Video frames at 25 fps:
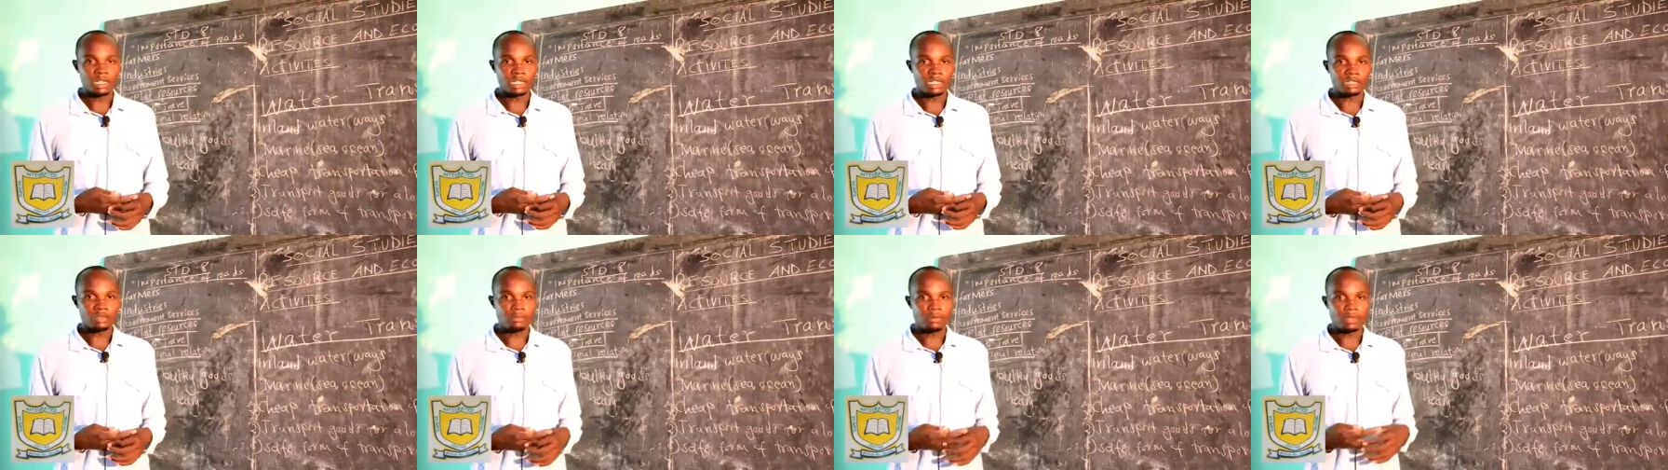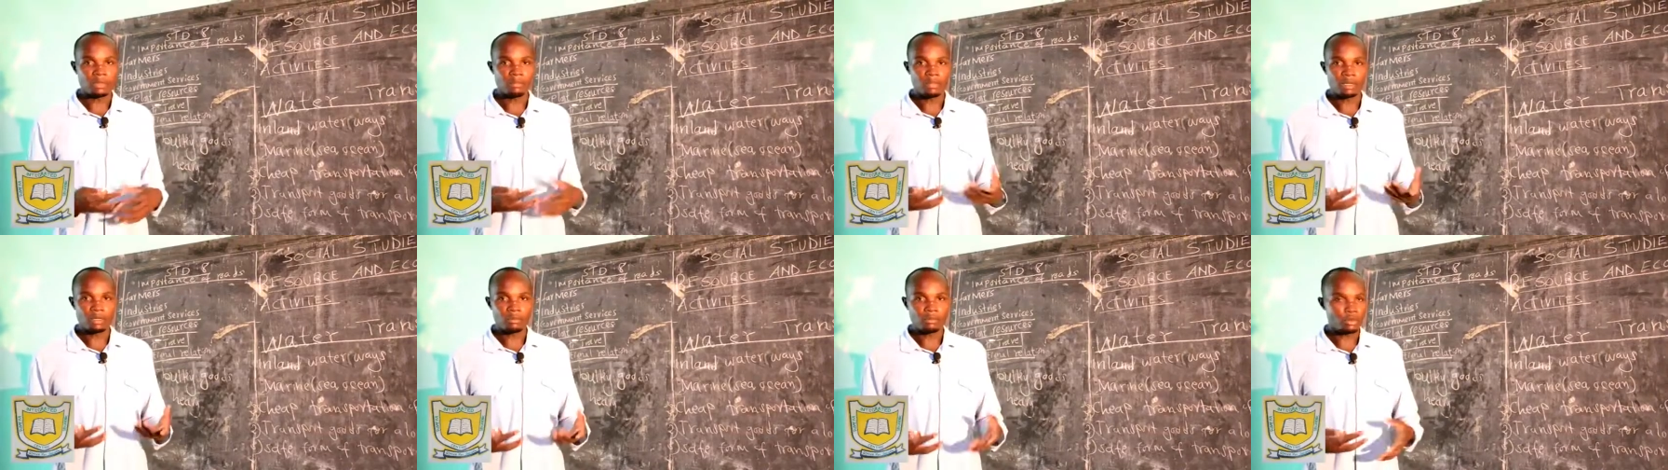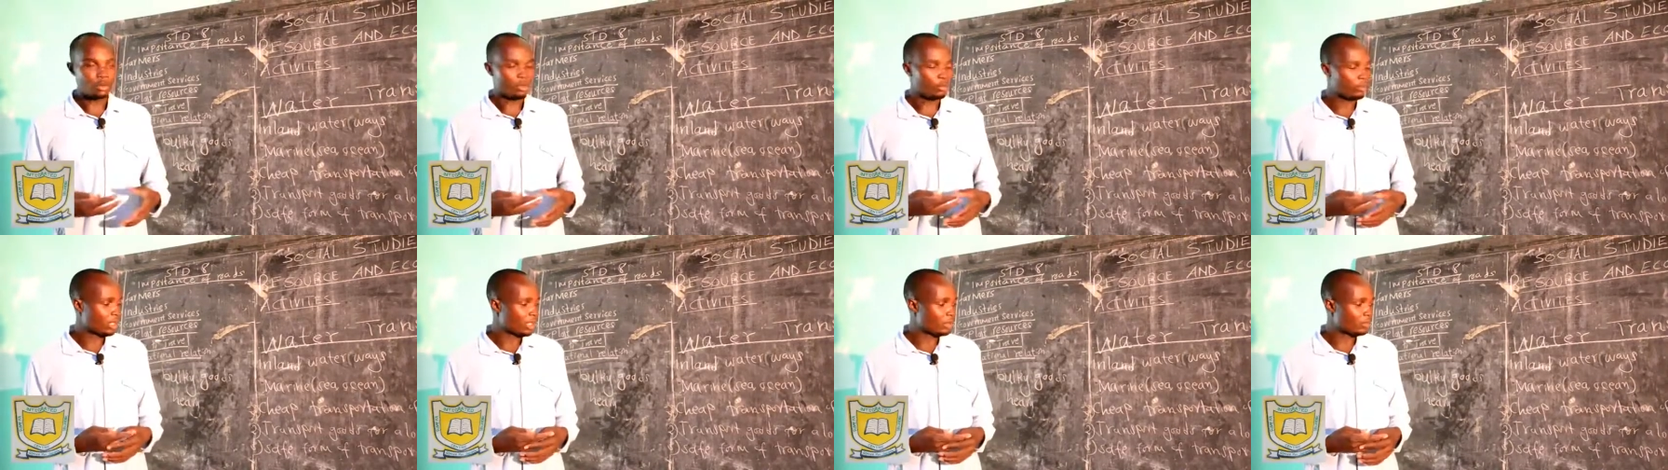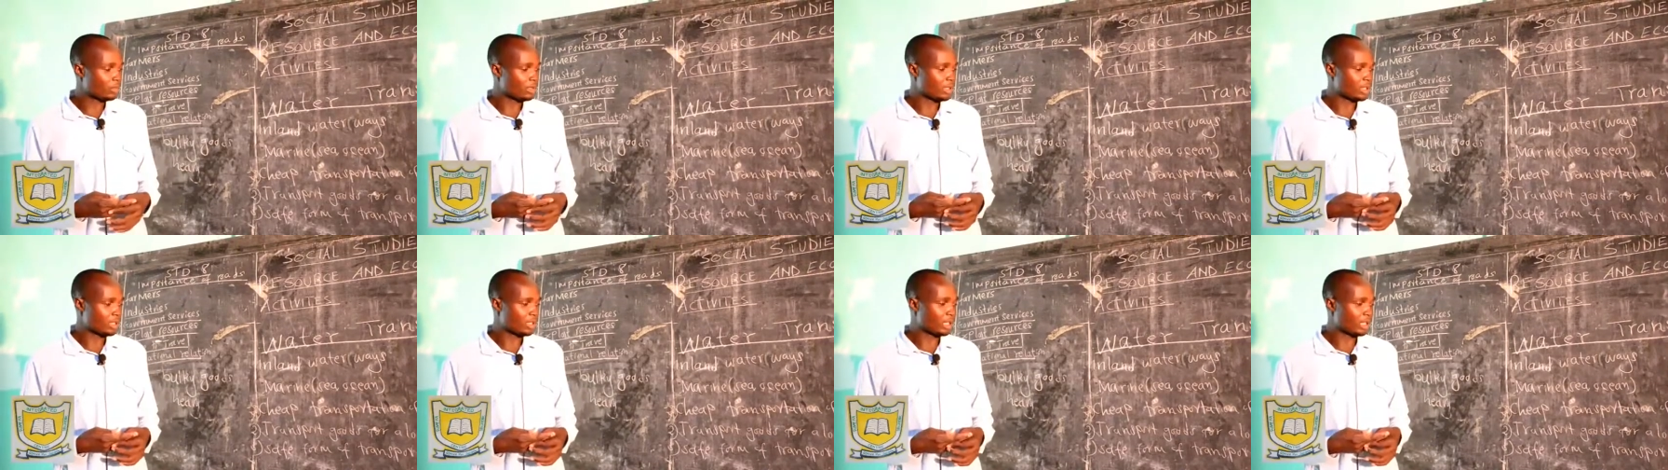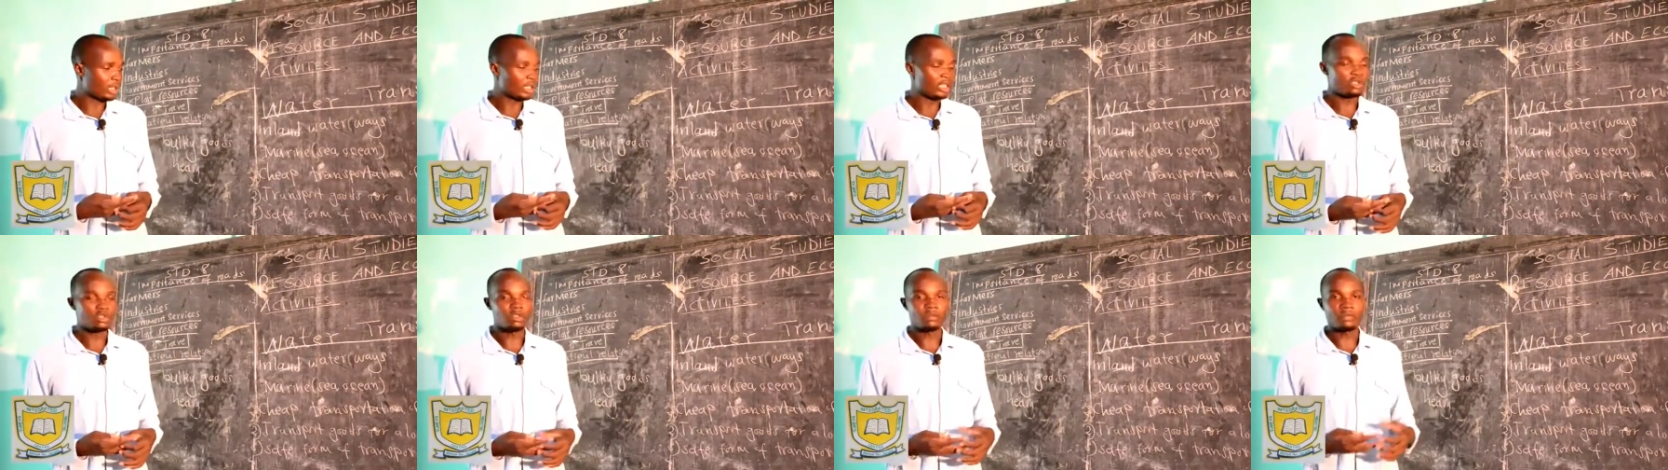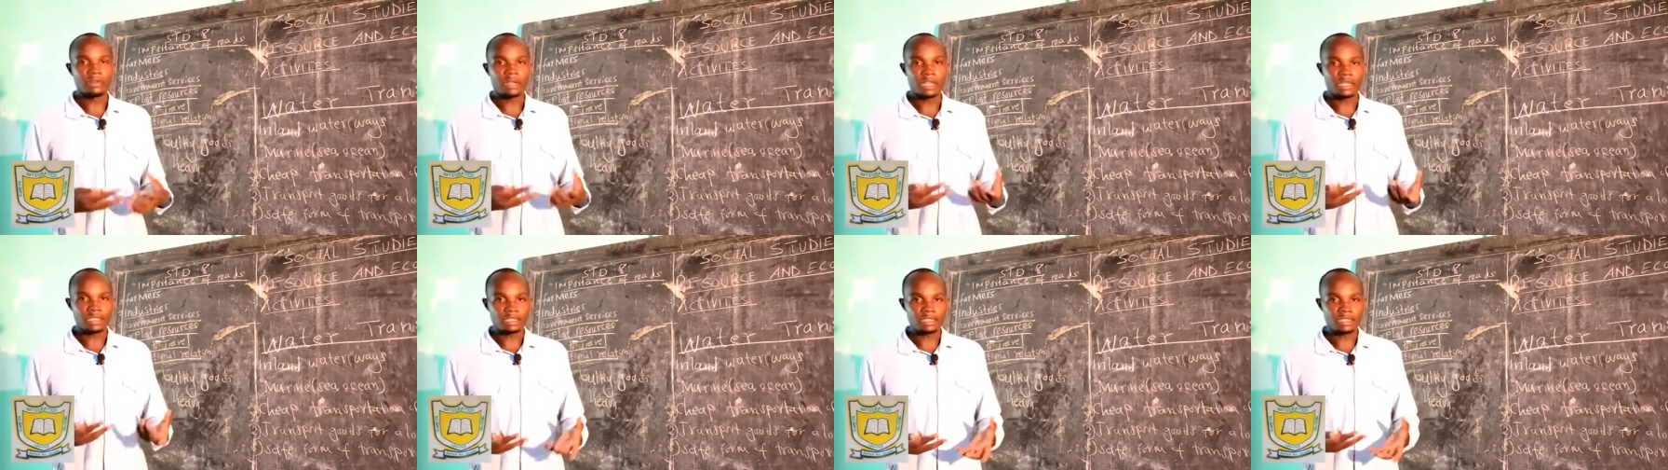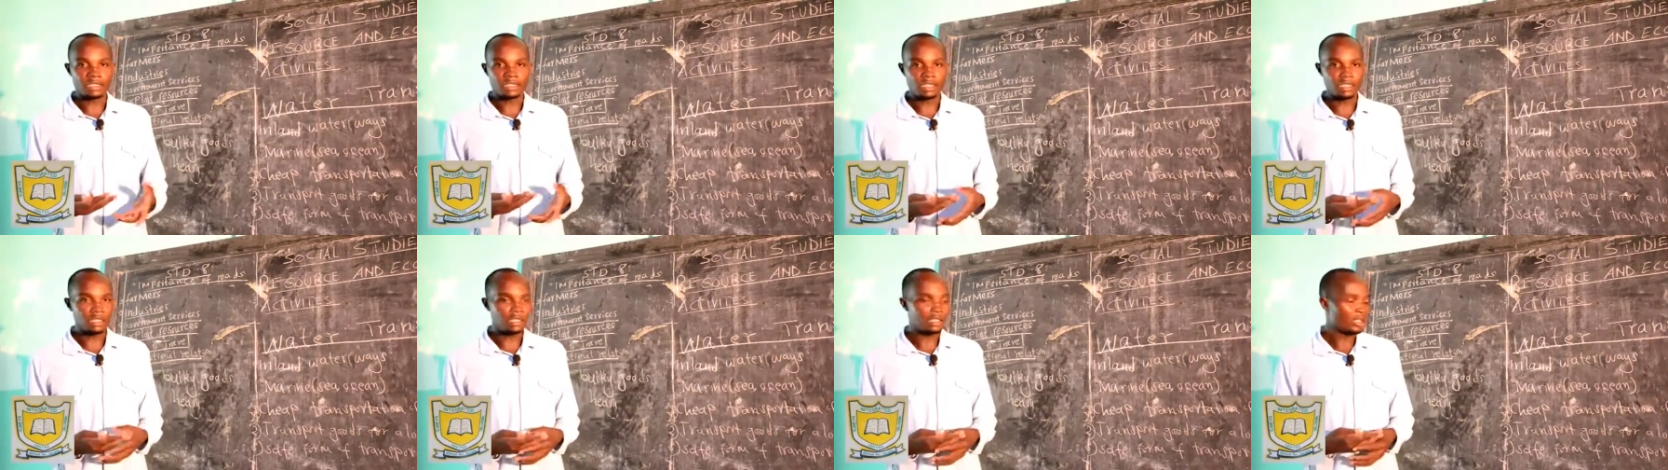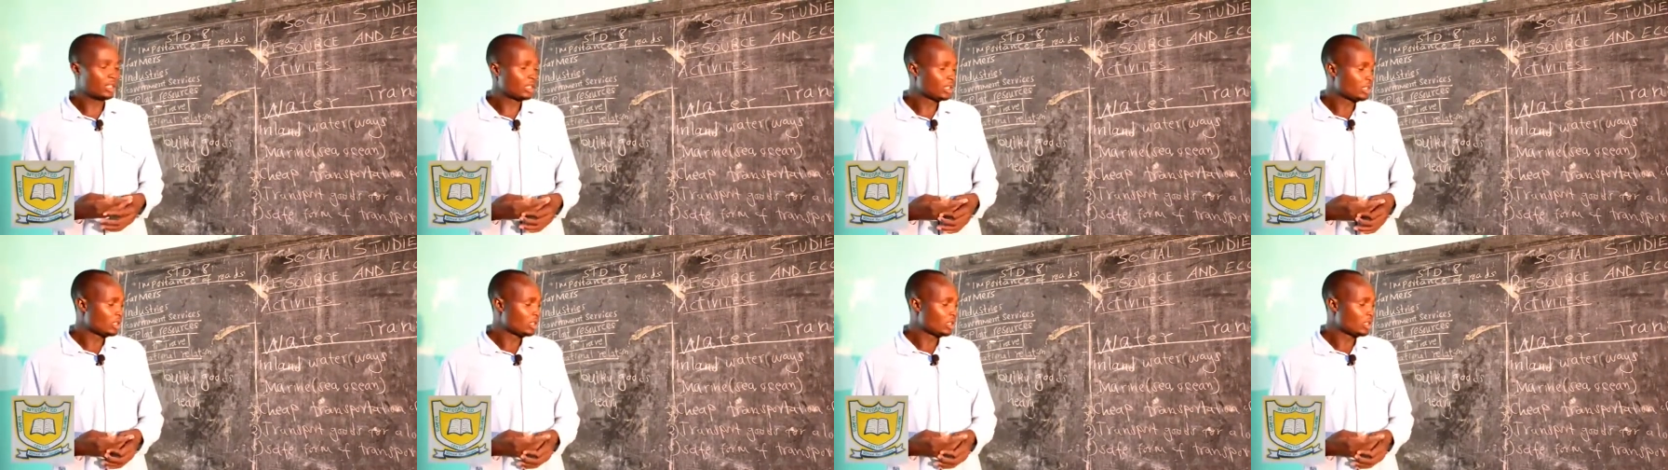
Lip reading: has very many problems in case of accident.